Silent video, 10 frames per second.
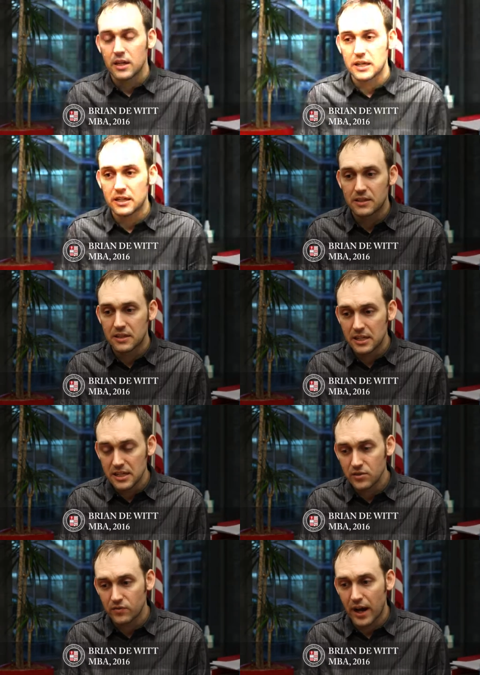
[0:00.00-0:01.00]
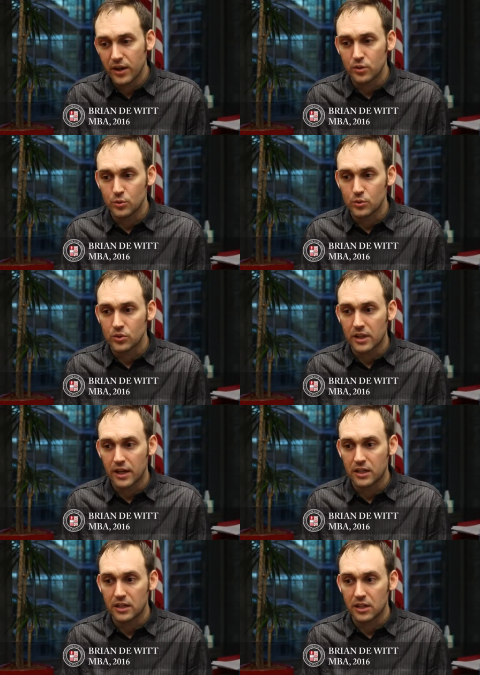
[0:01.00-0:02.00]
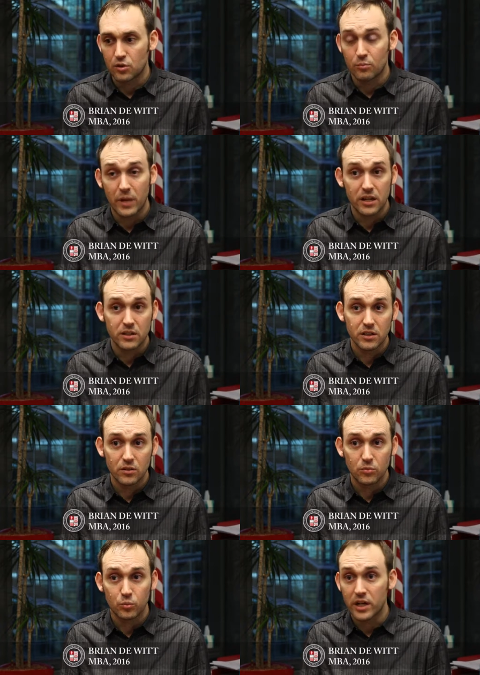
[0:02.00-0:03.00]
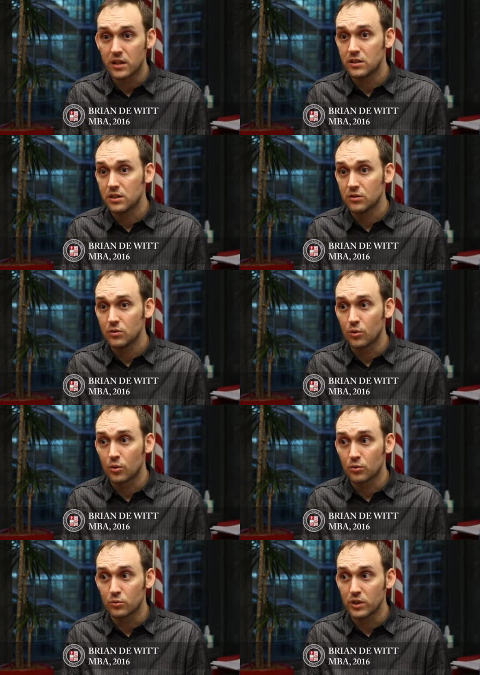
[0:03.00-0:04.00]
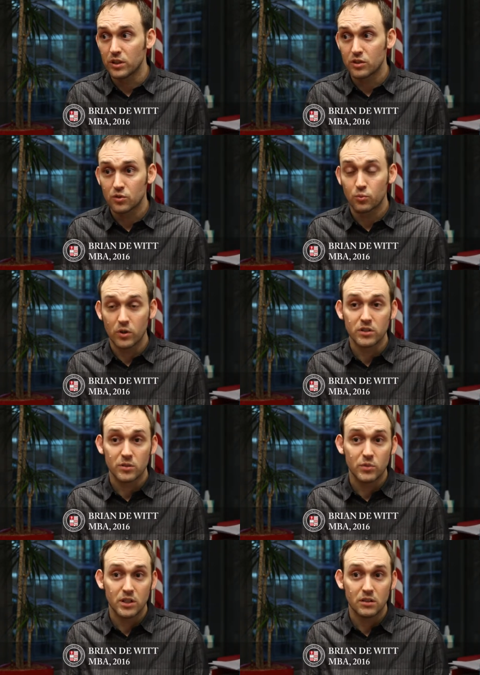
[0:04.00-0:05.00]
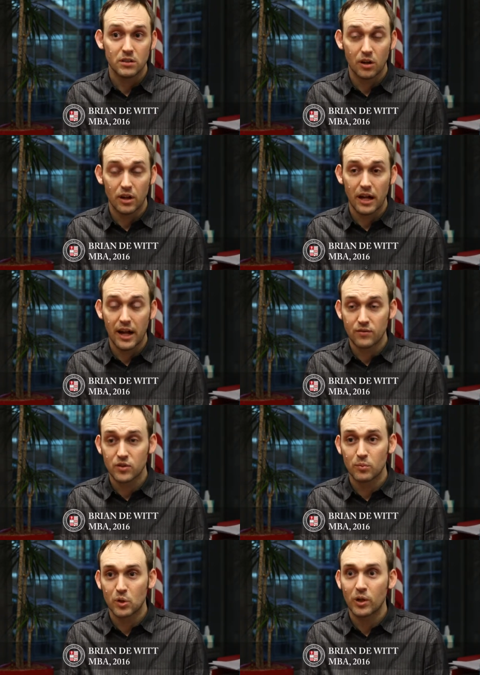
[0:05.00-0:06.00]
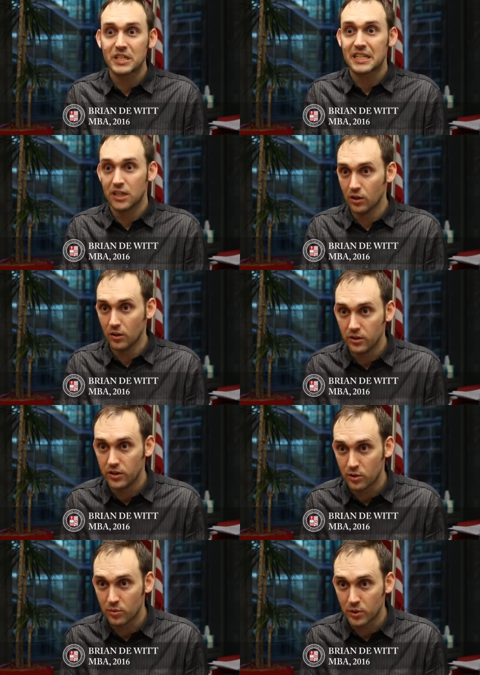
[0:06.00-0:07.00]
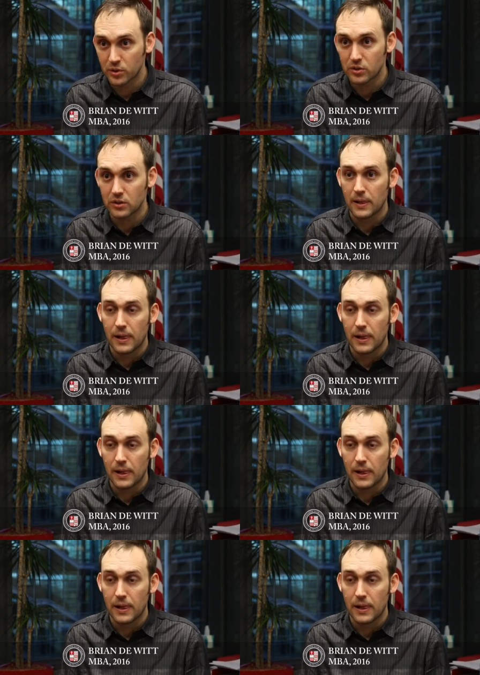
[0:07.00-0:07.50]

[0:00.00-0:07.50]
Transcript: It's these values that can make a deal, break a deal, or really just want somebody or have somebody want to kill the other person.